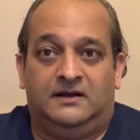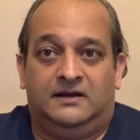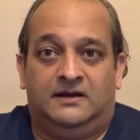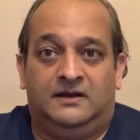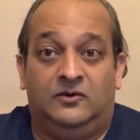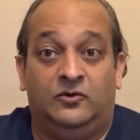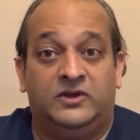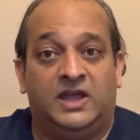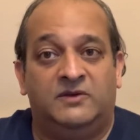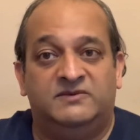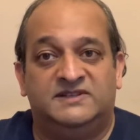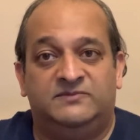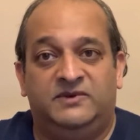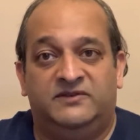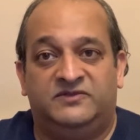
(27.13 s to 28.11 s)
it all came as a
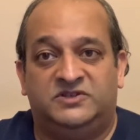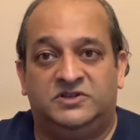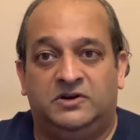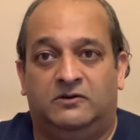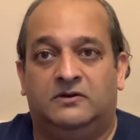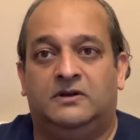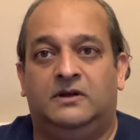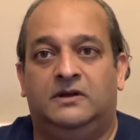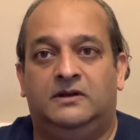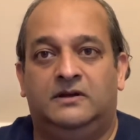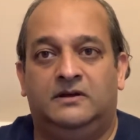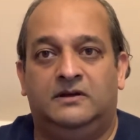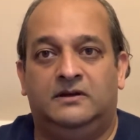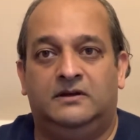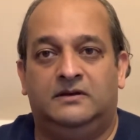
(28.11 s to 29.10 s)
bit of a shock,
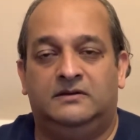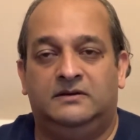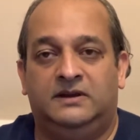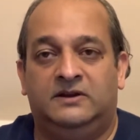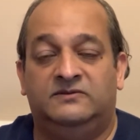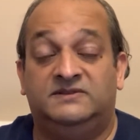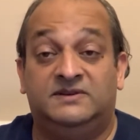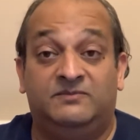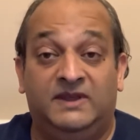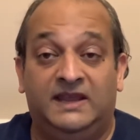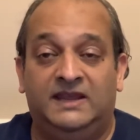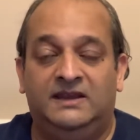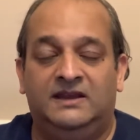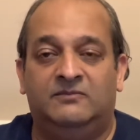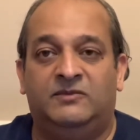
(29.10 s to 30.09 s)
to
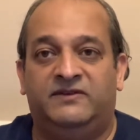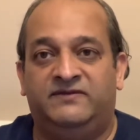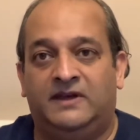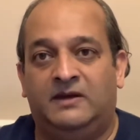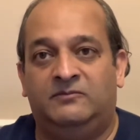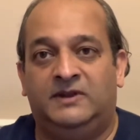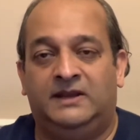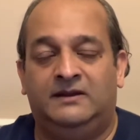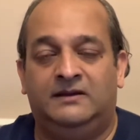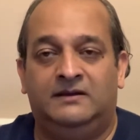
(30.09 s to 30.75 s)
me and my family.